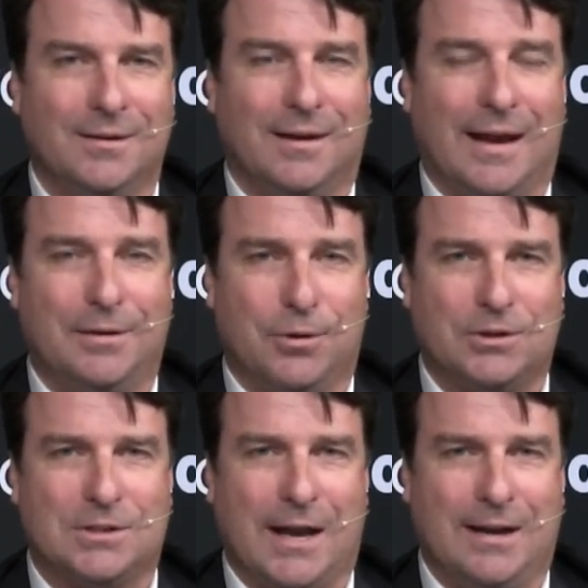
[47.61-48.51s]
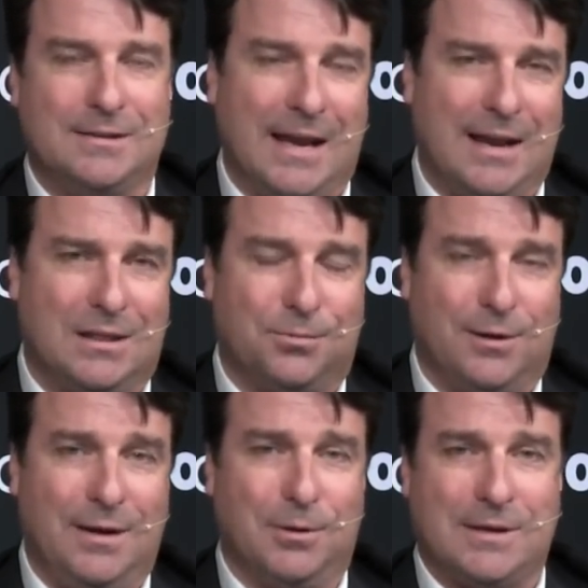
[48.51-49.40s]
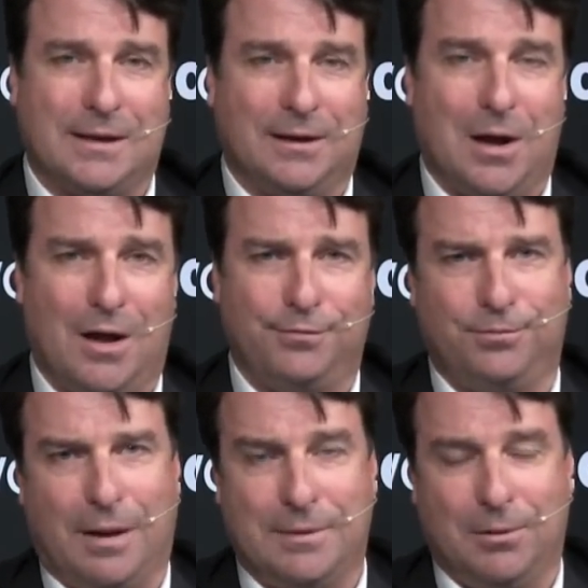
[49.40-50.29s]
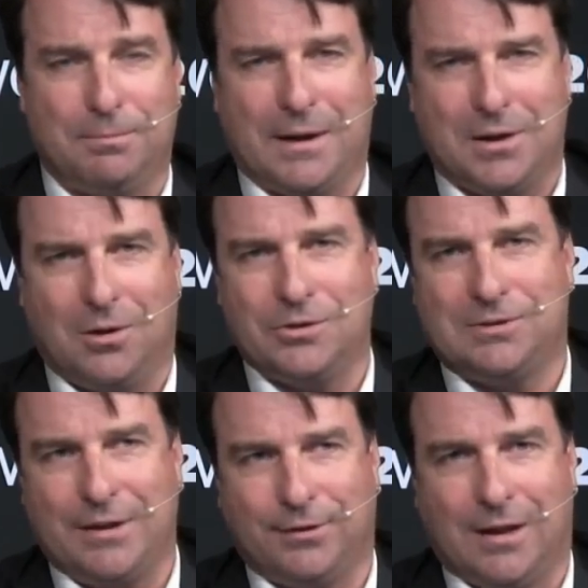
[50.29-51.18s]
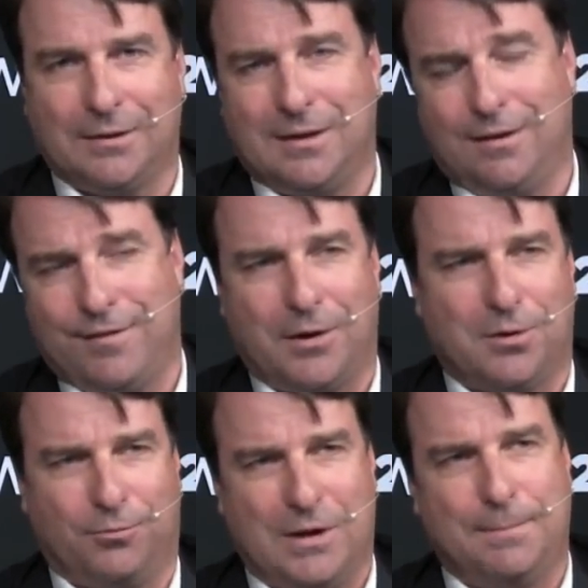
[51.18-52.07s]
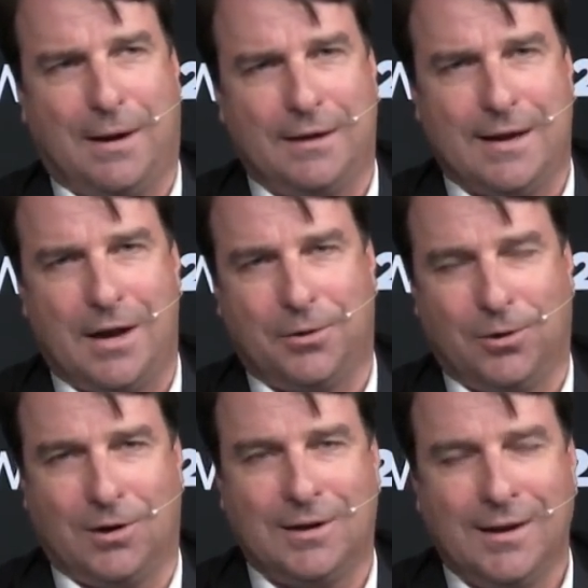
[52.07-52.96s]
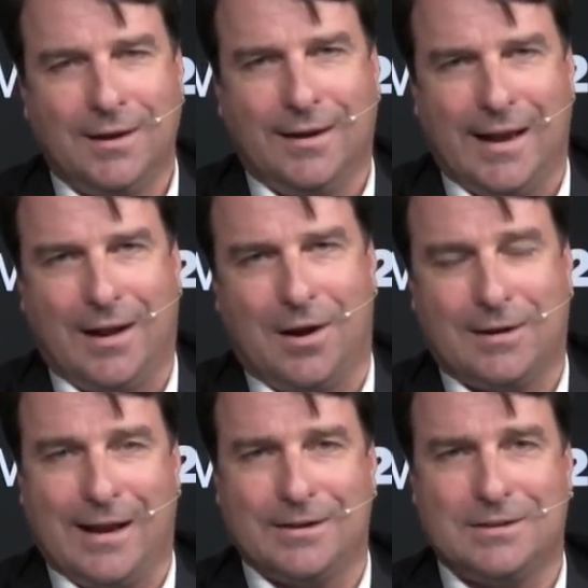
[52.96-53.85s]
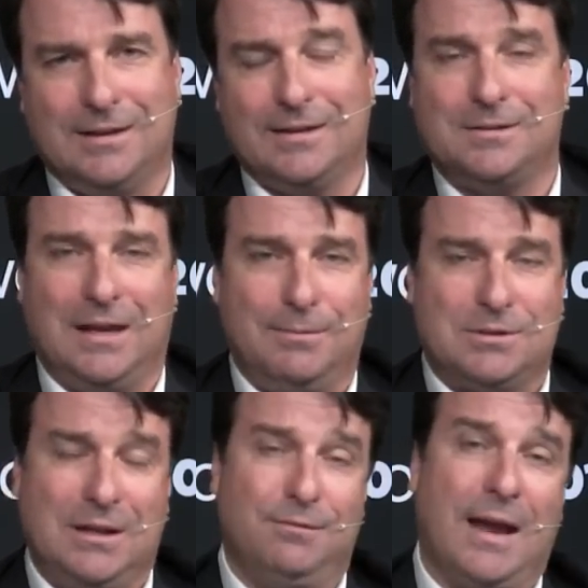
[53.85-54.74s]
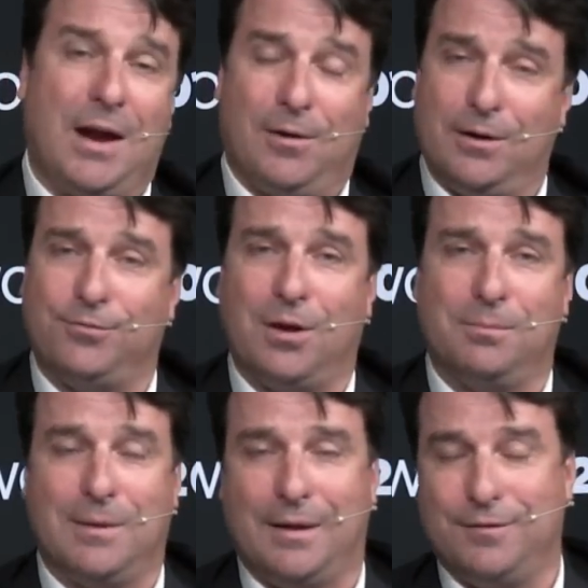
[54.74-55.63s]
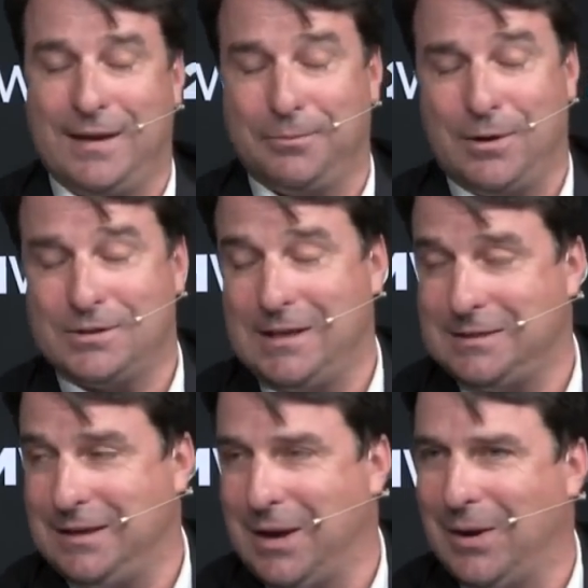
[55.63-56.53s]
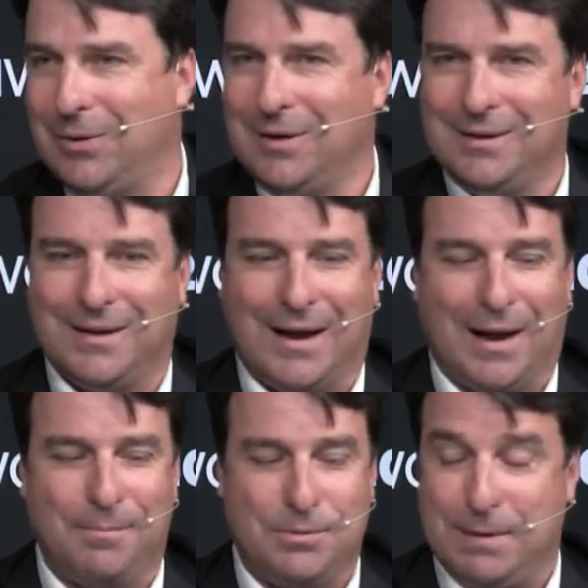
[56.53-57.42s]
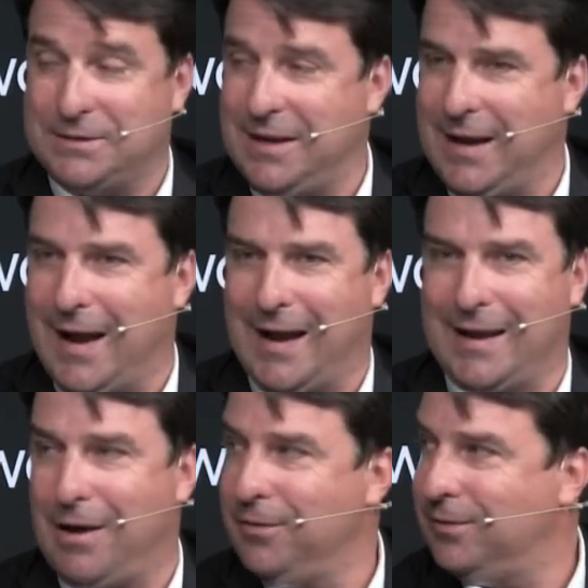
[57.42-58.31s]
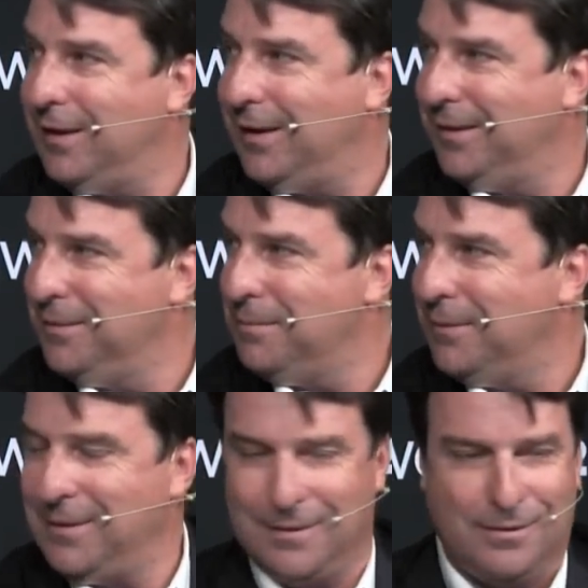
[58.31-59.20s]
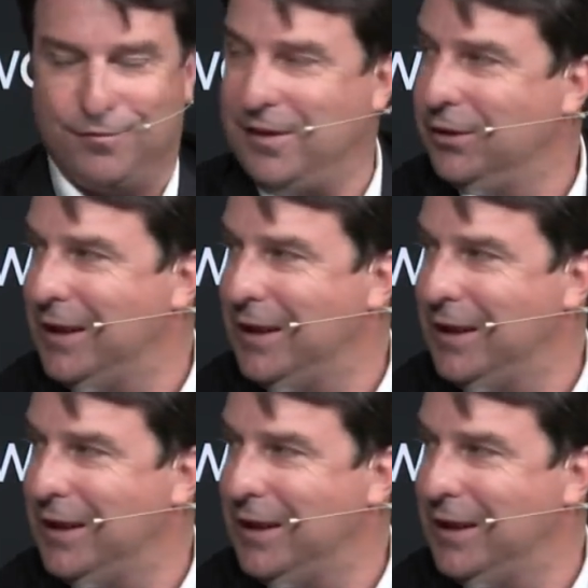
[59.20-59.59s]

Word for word: And we're excited, day three, we're kicking it off. I'm here with my co-host Dave Vellante, founder of Wikibon.org, and our guest, the esteemed Steve Herrod from uh, VMware CTO. Um, busy guy out in the, uh, the field